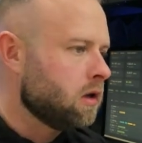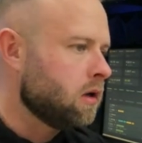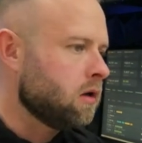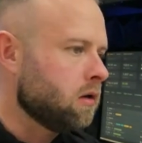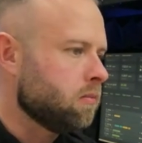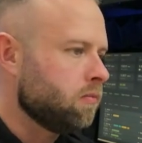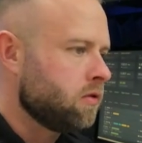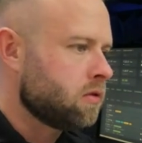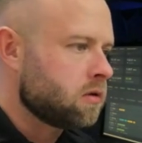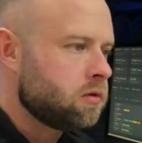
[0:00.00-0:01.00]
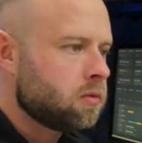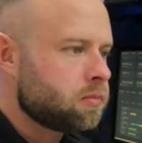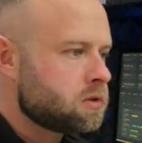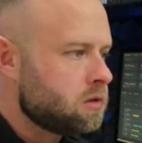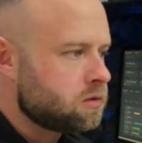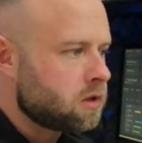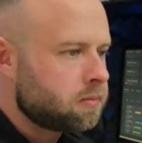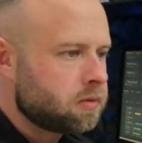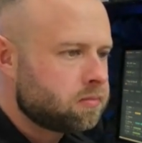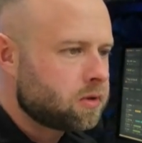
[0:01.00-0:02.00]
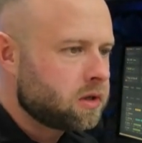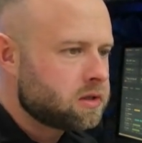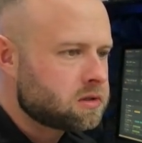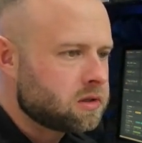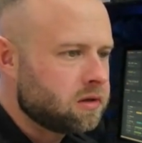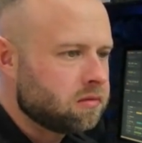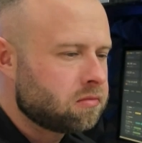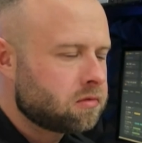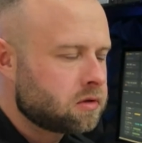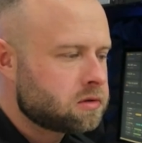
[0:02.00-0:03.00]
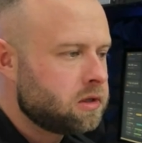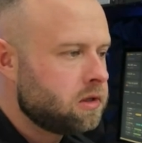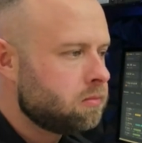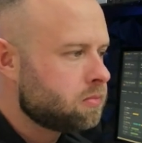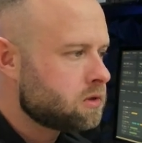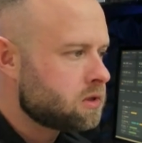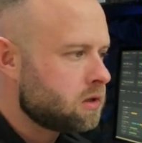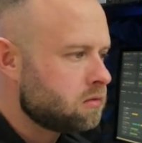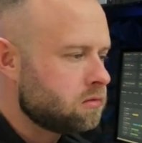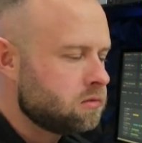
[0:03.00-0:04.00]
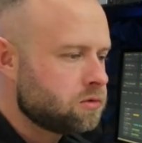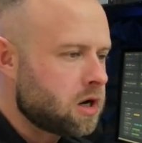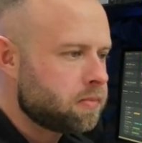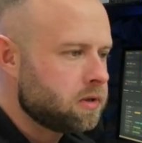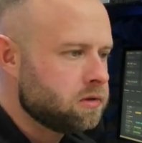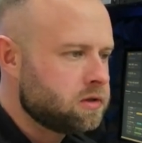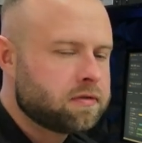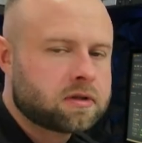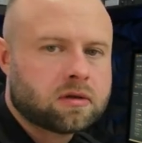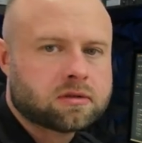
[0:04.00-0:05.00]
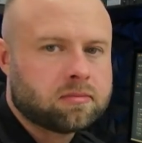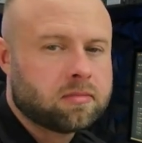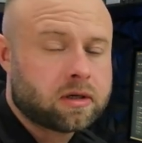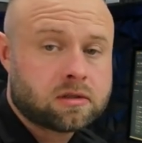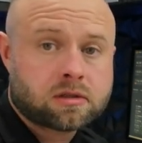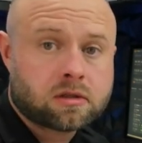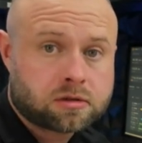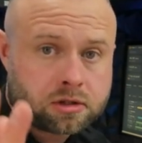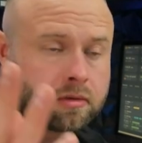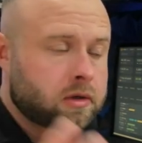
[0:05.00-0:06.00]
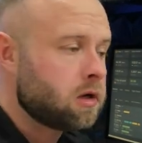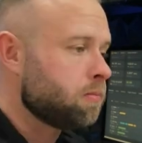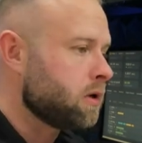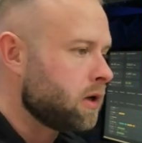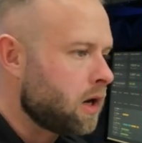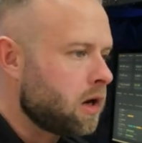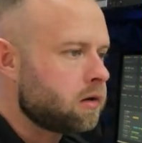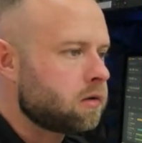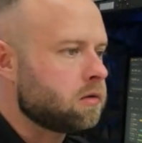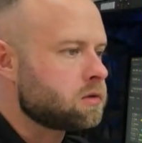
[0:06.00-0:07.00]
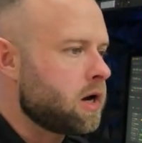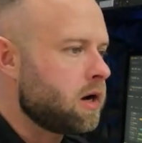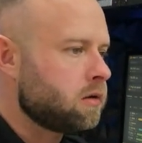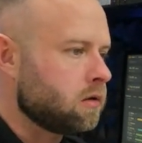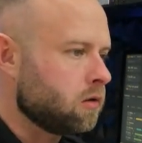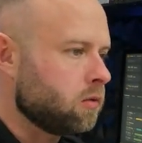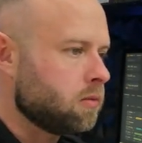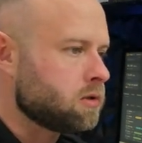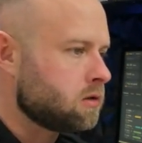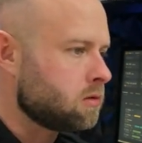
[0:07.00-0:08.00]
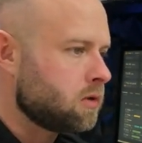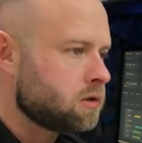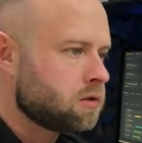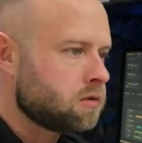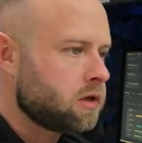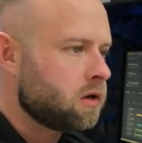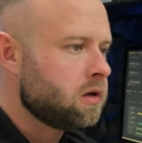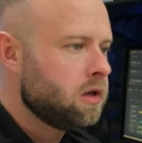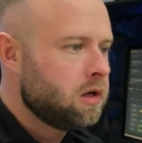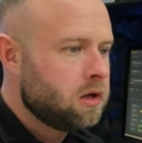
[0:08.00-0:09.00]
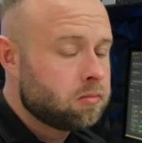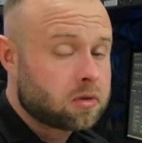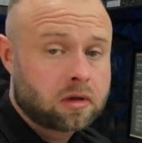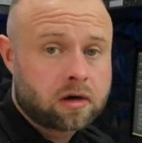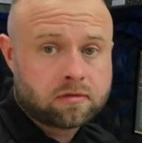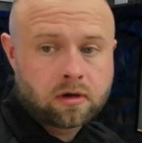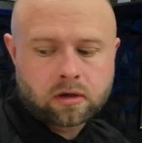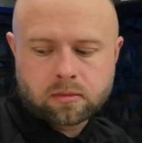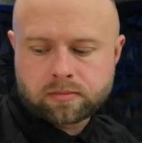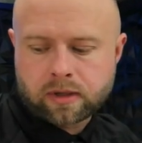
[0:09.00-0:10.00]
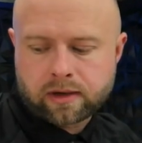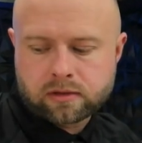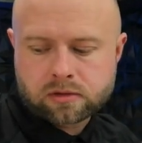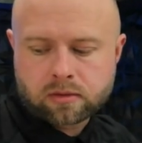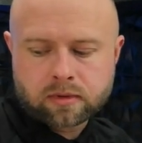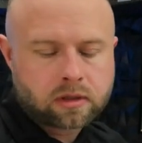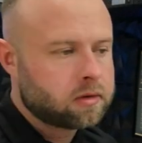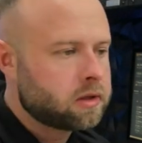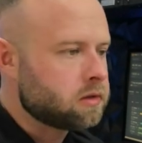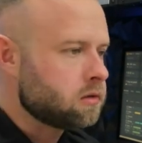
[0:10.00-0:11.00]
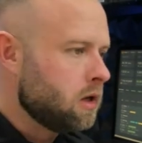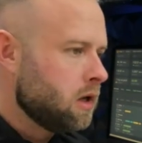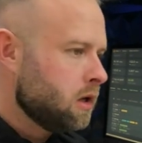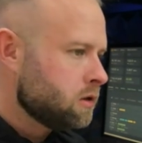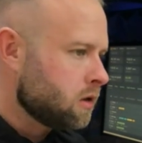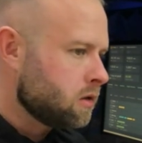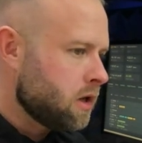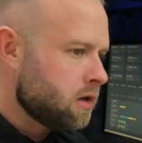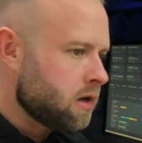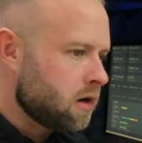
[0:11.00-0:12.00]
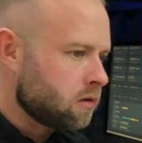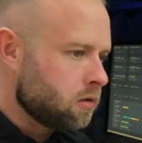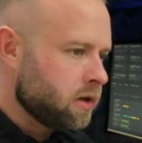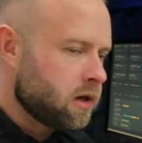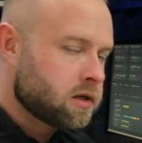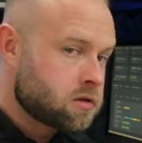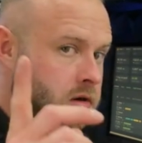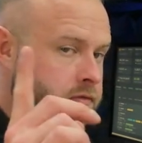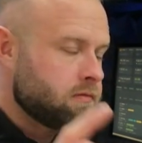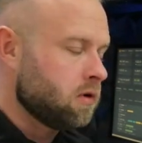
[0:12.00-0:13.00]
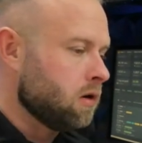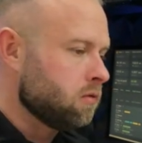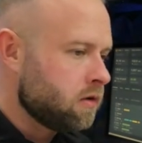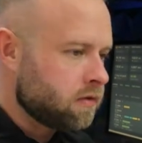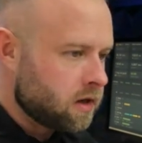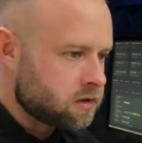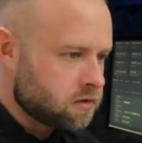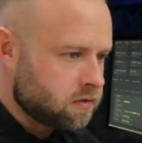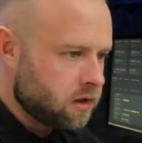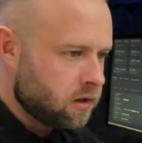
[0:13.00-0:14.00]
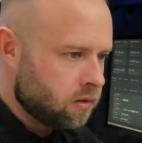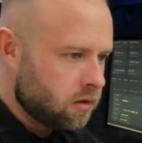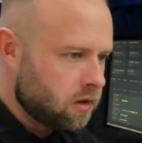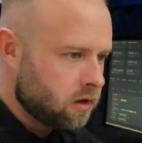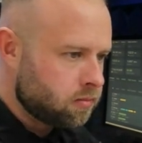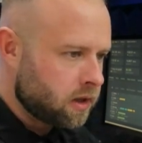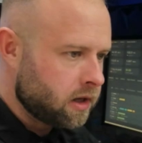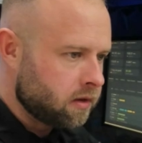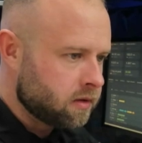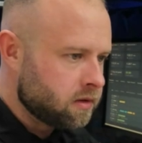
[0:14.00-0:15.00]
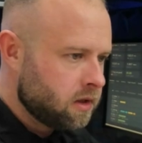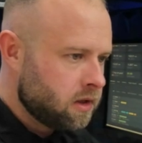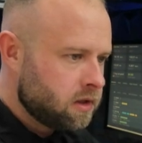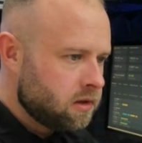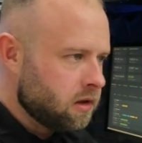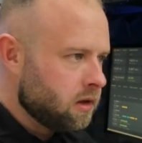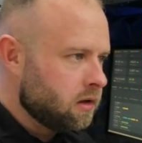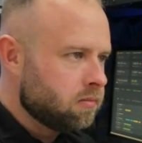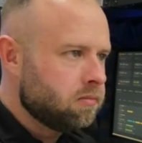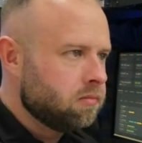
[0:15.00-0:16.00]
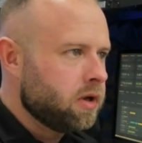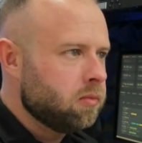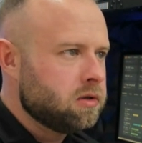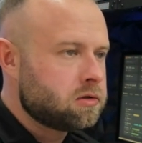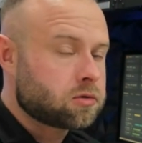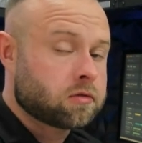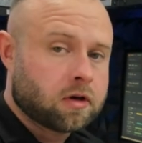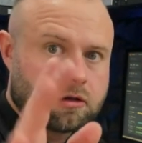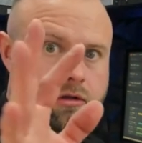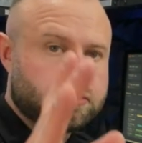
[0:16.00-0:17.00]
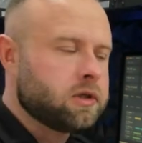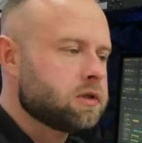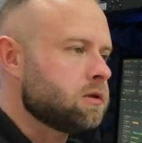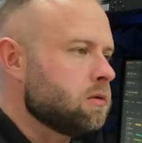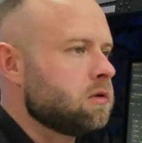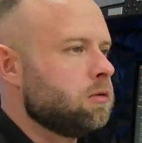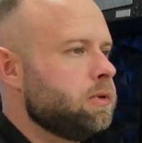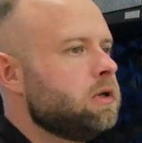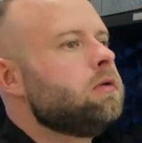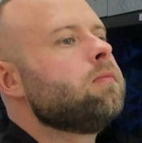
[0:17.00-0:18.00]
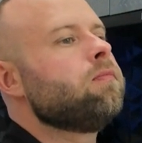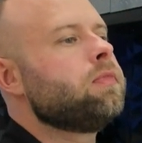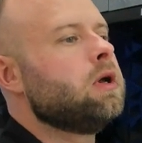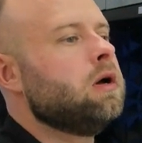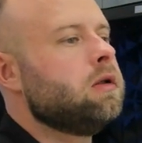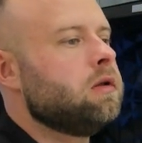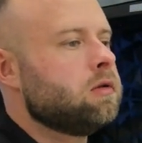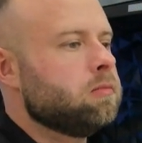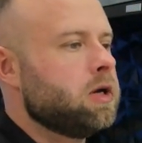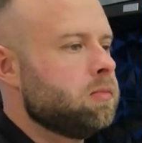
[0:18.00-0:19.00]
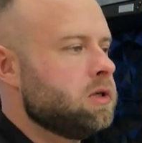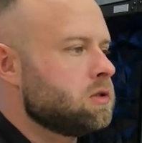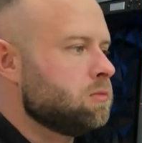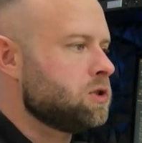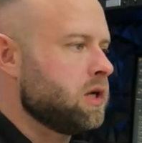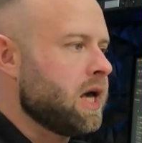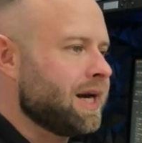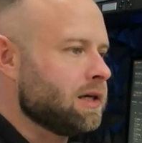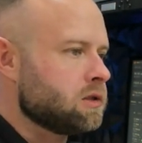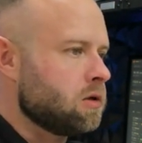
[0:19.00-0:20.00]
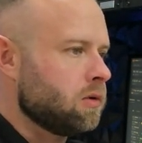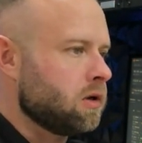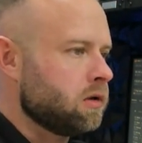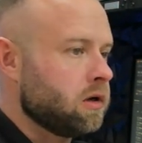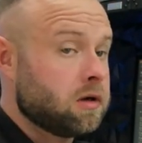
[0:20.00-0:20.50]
31% drop in price and 13% drop in difficulty, but it's still showing up pretty high on those calculator websites. I'm not sure there, but a lot of volume on Pyron. So I'm gonna go ahead and turn that down a little bit. I saw Red Fox's video on Pyron, maybe sort of alluding to a little bit that there may be some shenanigans going on there.